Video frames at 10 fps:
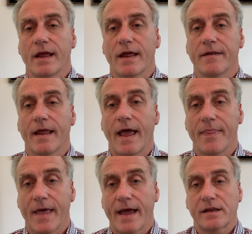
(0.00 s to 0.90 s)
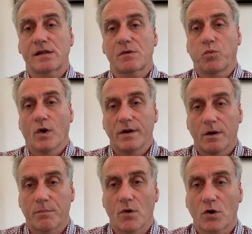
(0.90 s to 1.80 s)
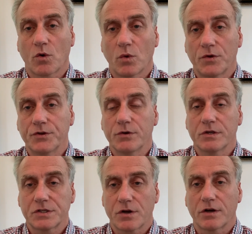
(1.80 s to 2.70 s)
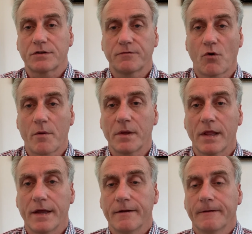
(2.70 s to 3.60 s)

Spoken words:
And that's what a broker will do to start to formulate.